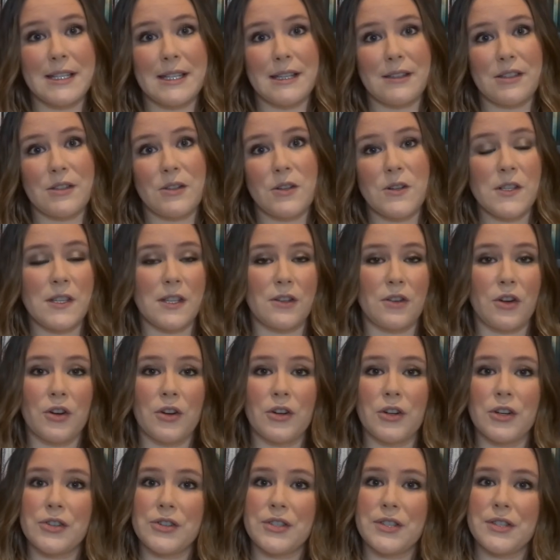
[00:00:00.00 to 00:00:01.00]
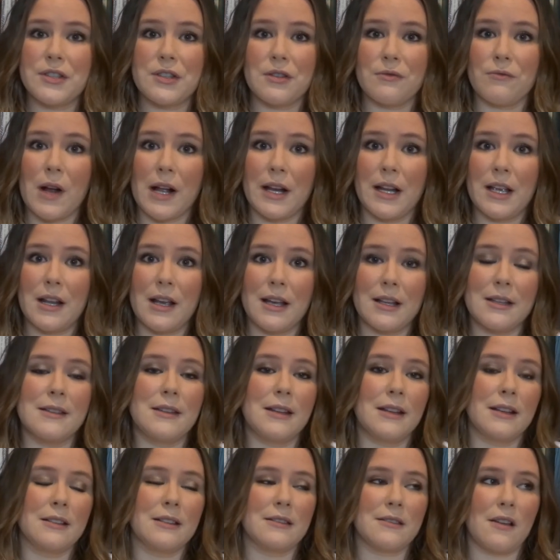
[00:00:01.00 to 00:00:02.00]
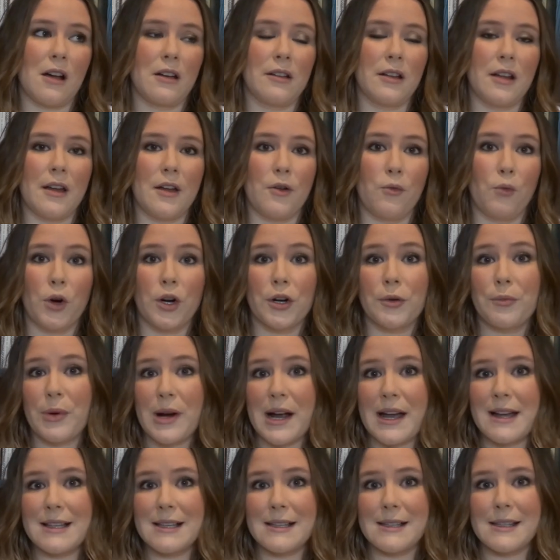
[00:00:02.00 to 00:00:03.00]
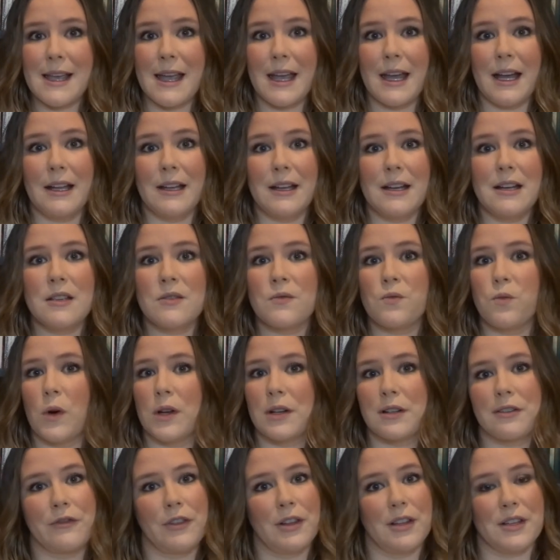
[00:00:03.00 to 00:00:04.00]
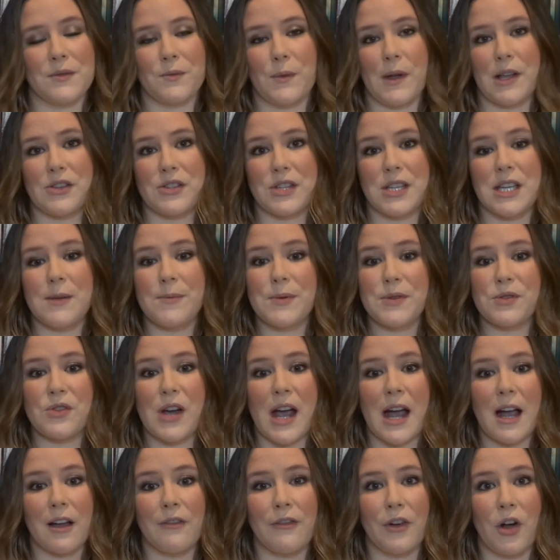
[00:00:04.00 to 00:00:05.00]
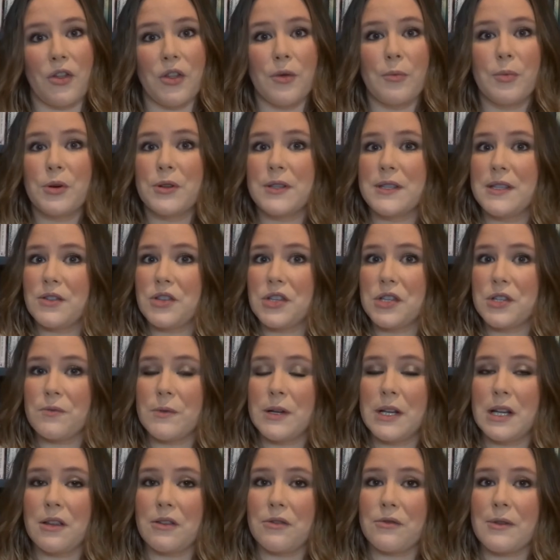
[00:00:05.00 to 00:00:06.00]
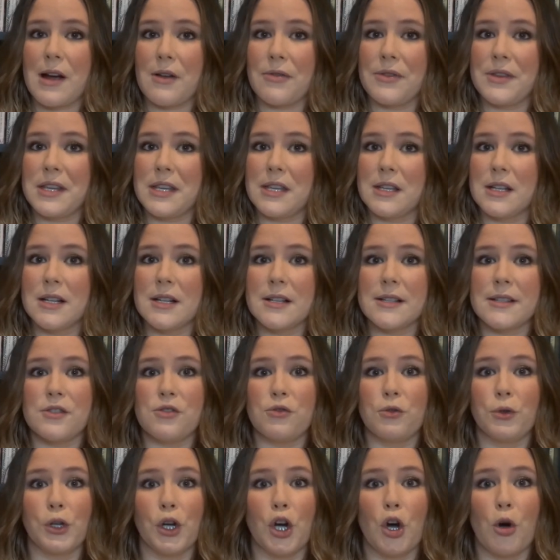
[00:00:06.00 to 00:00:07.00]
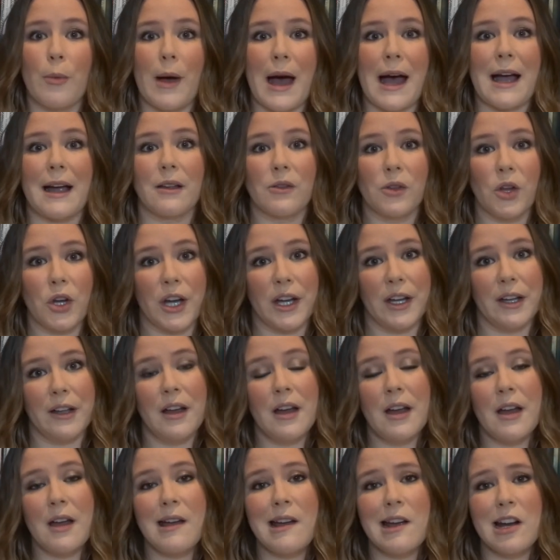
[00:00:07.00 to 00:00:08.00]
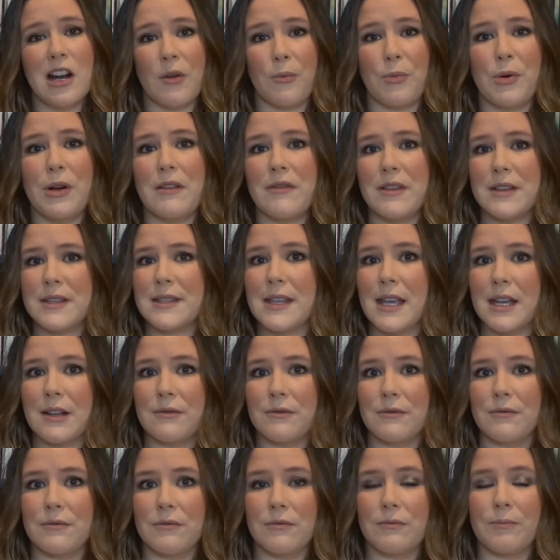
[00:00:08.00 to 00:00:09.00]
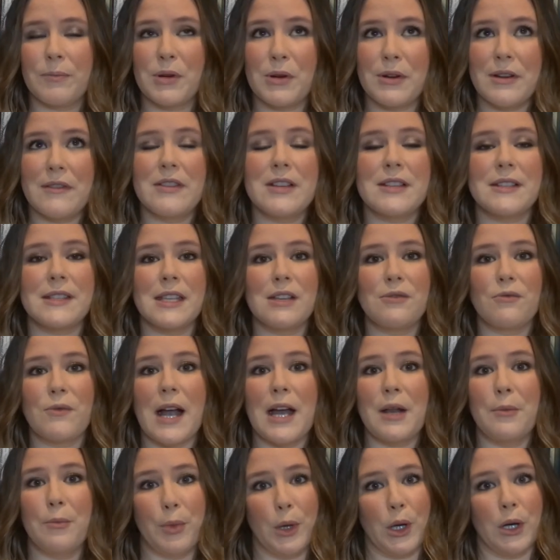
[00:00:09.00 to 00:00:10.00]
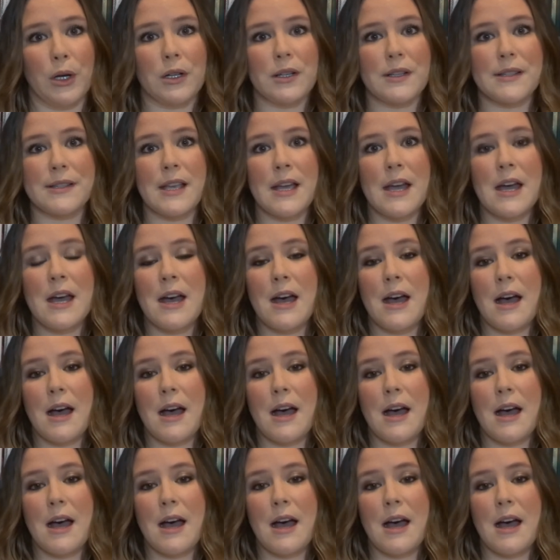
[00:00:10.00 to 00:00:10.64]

Sisters, and her sister run it. It's on WordPress, and it is wonderful as well. She keeps track of all the books that she's reading throughout the years, and you can go back and look at her previously read books,